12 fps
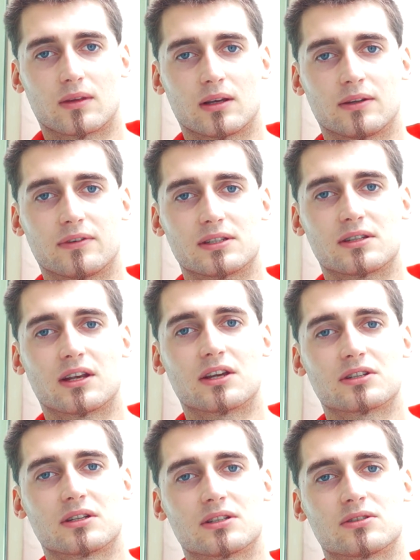
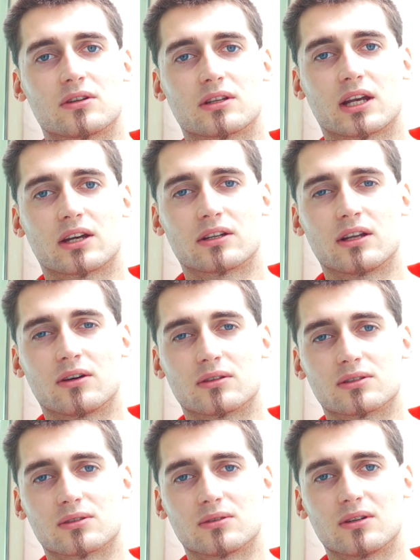investigation is not carried
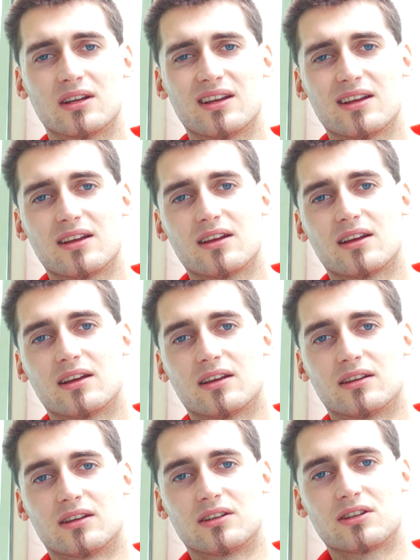out. So
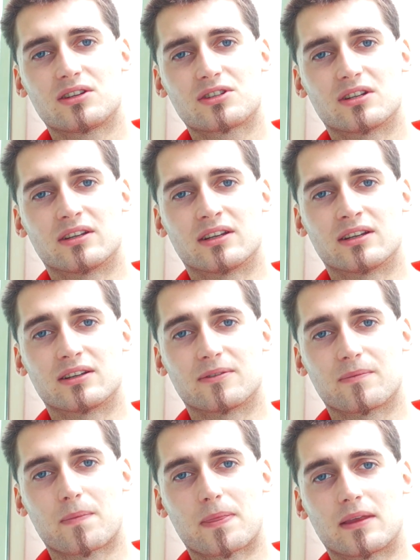initially,
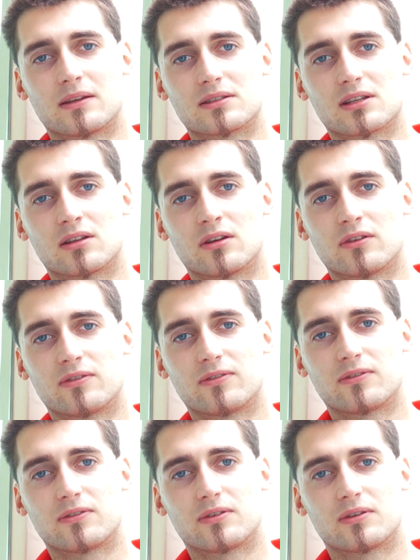instead of
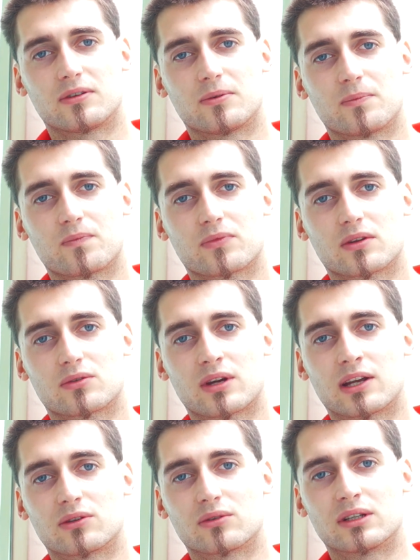
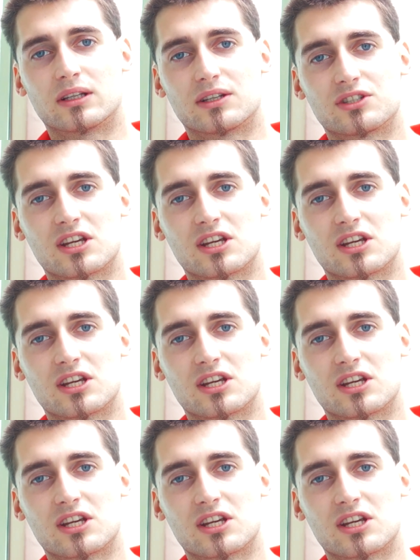trying to really